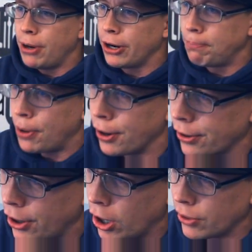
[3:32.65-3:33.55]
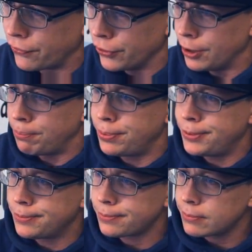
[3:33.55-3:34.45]
a better part. Hard flip.
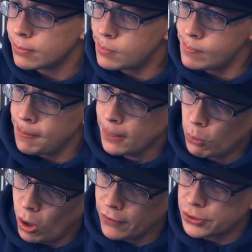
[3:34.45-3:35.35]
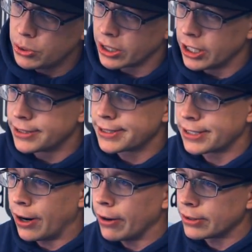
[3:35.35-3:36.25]
We're off to a good
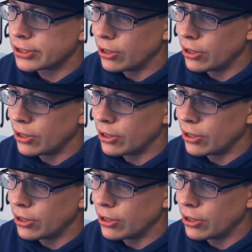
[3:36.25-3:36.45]
start.